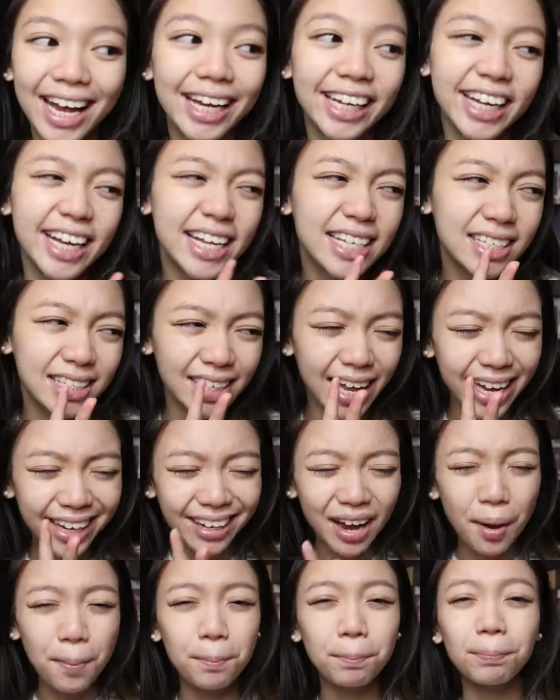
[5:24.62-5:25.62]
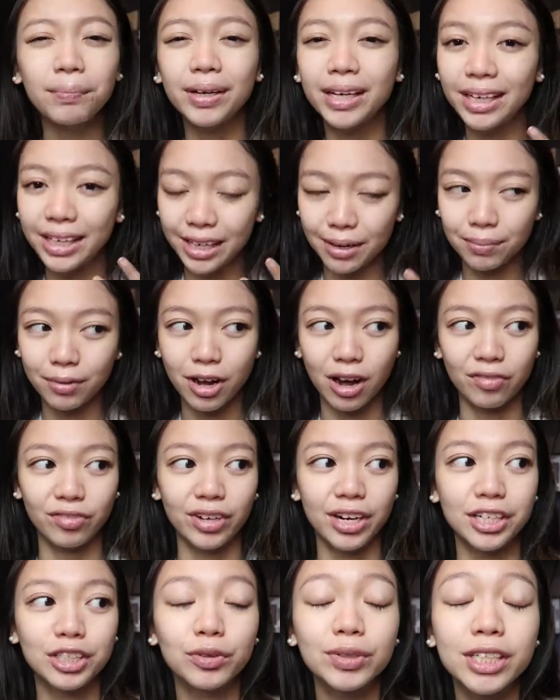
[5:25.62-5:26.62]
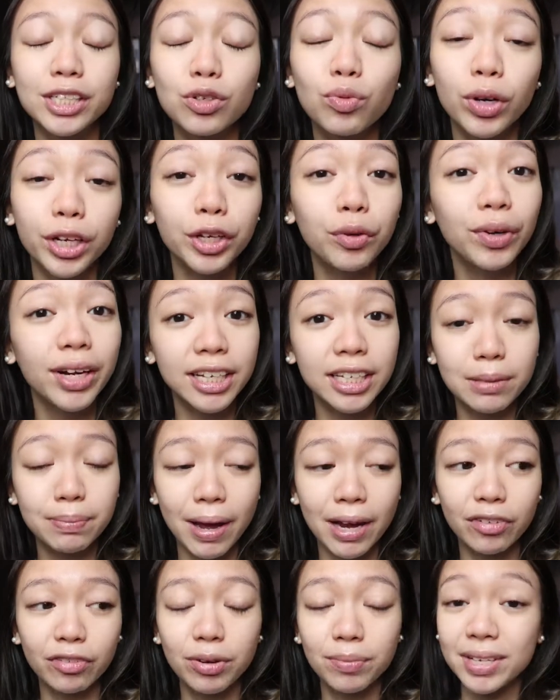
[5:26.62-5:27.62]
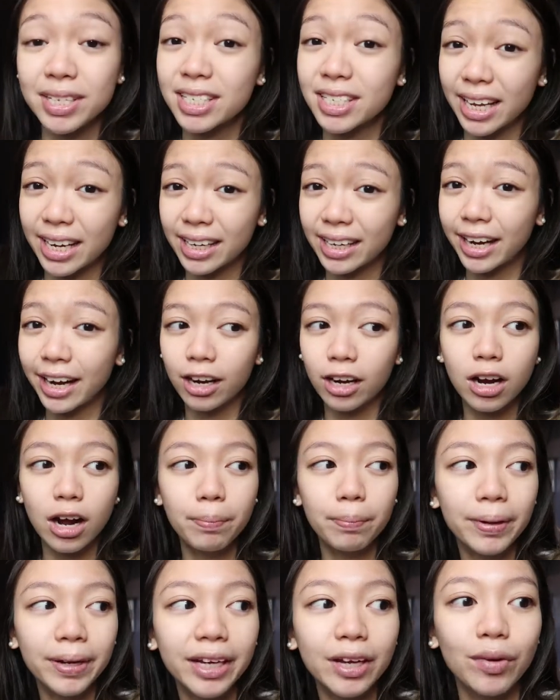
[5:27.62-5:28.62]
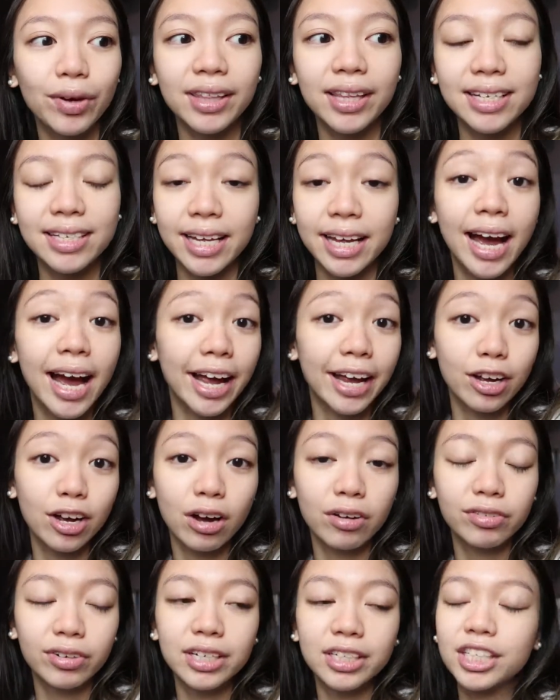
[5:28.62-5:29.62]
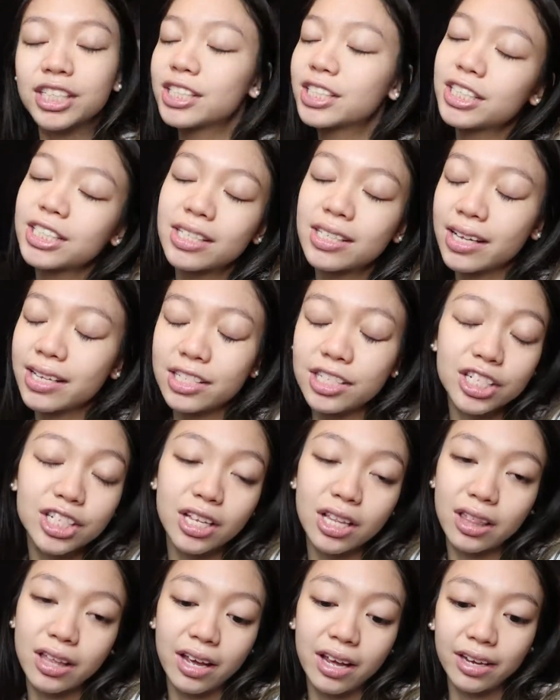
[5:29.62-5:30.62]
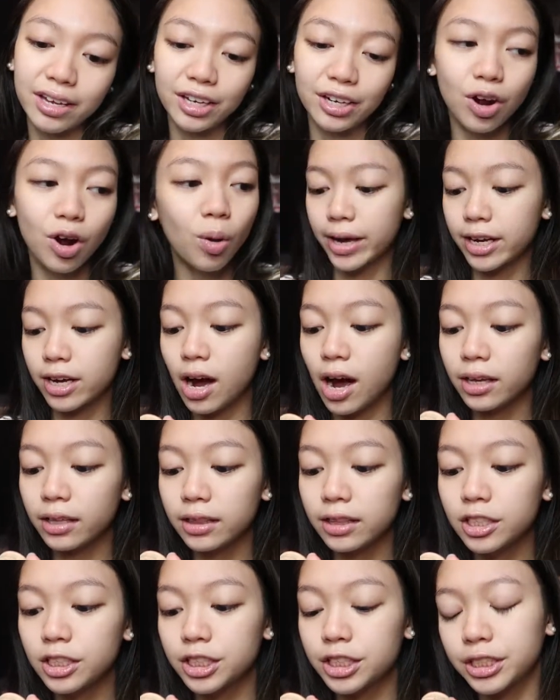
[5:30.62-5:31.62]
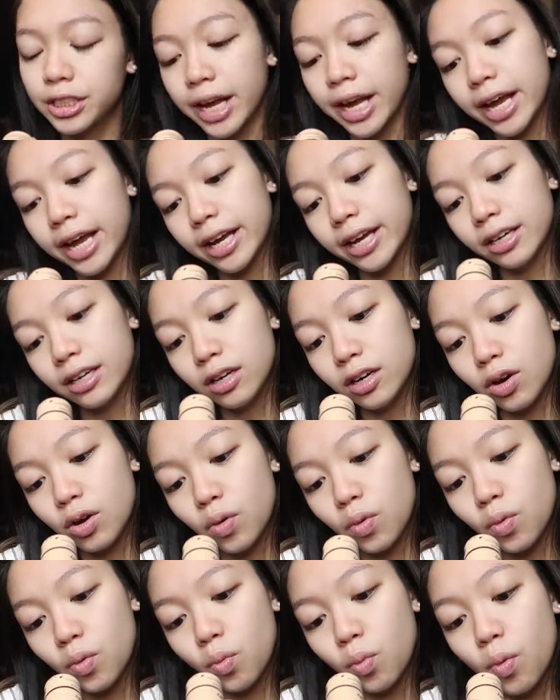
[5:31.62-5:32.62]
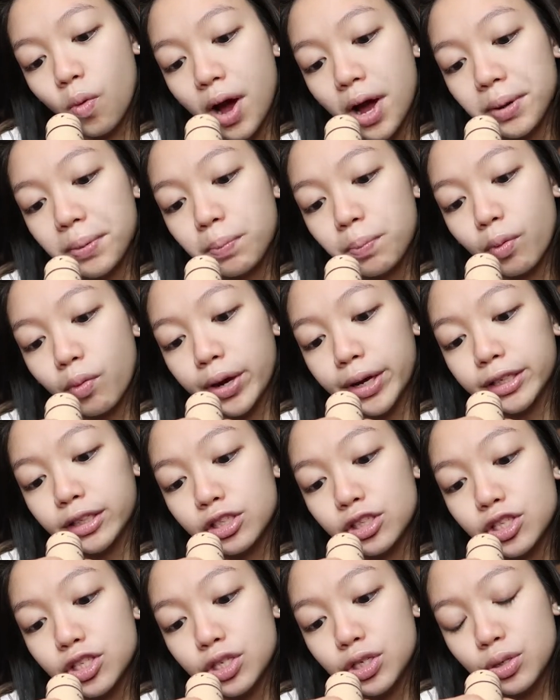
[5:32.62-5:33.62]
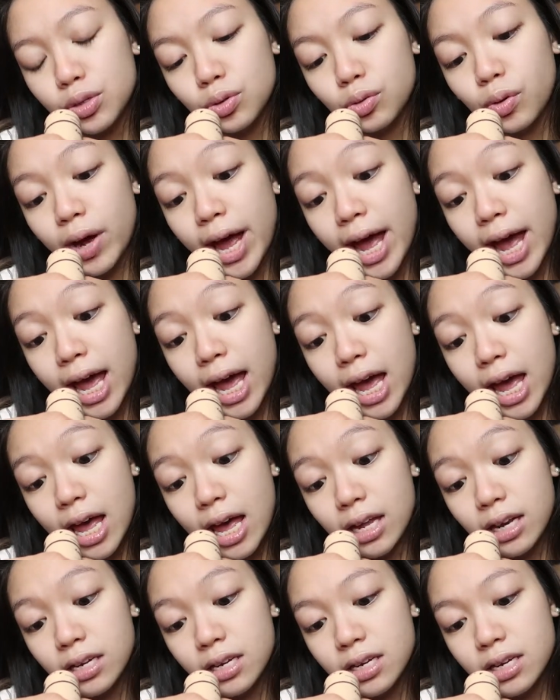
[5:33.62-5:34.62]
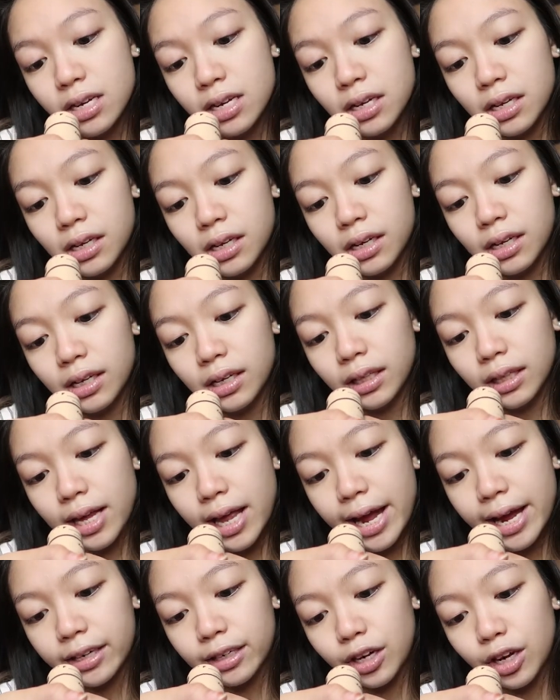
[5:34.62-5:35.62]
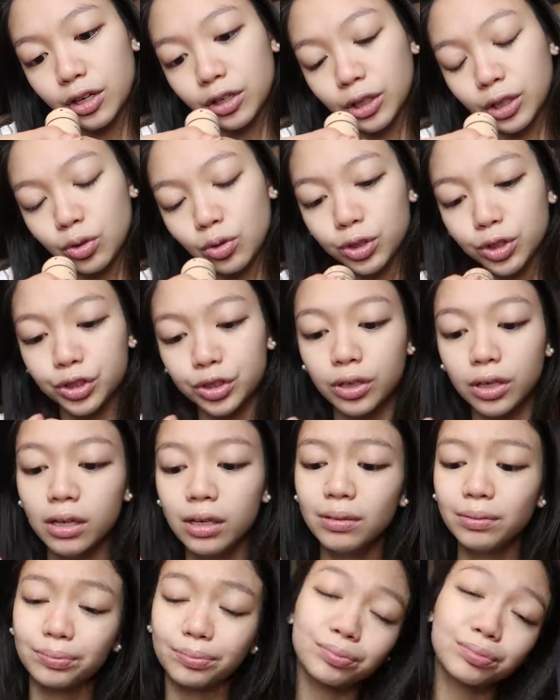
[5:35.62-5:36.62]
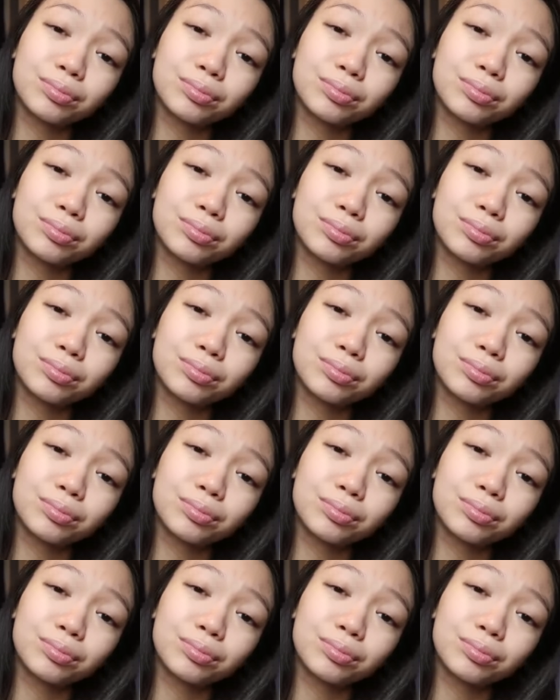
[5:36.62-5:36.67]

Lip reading: It is like a medium coverage, which is what you would expect from a skincare company when they say high coverage. It's just a thing, you know. I got the shade 1.2N Light Neutral,